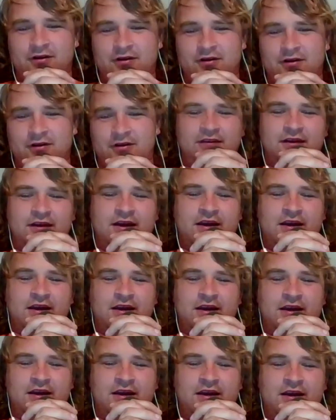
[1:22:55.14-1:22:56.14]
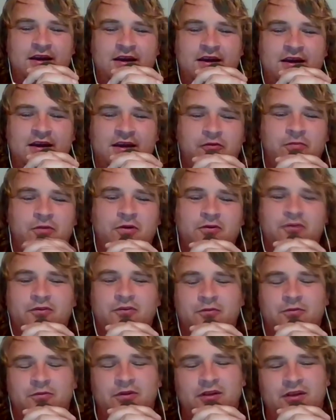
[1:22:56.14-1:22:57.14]
STI that you were
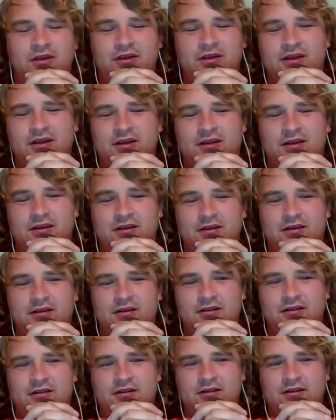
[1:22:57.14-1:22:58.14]
supposed to be in